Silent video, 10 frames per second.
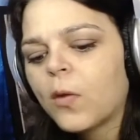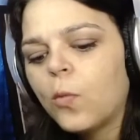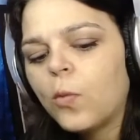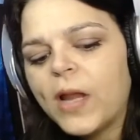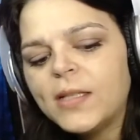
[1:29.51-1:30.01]

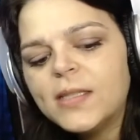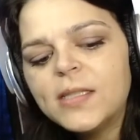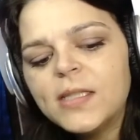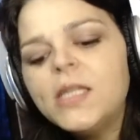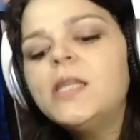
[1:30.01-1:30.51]
When I'd
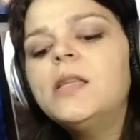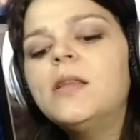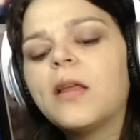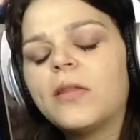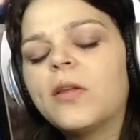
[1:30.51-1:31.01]
seen
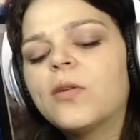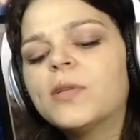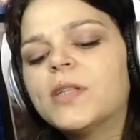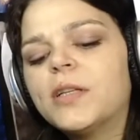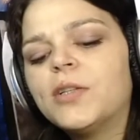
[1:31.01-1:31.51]
that there
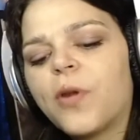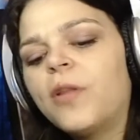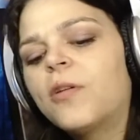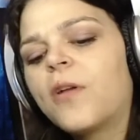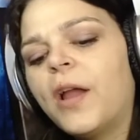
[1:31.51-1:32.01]
was a
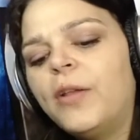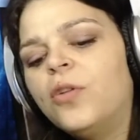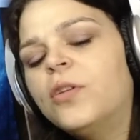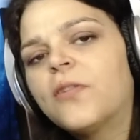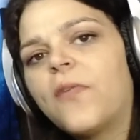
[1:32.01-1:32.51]
trailer, I
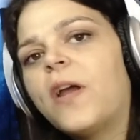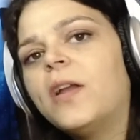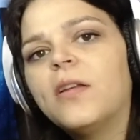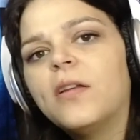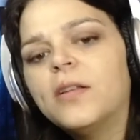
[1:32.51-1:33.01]
looked
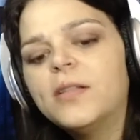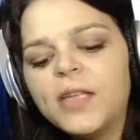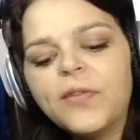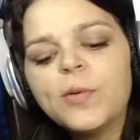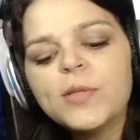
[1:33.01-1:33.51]
to see
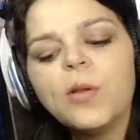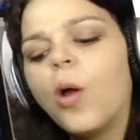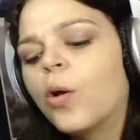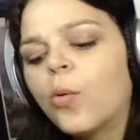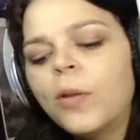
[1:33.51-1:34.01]
if there was a
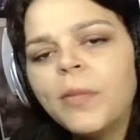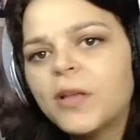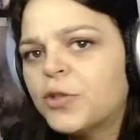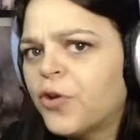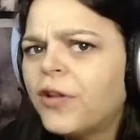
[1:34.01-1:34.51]
longer one,
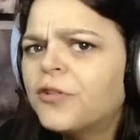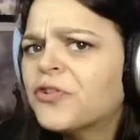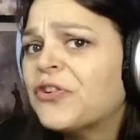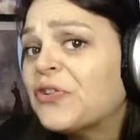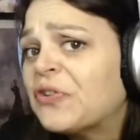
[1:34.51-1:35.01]
because trailers
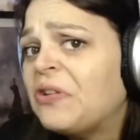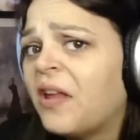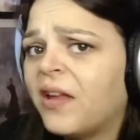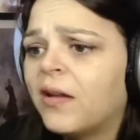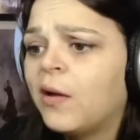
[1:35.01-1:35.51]
are usually like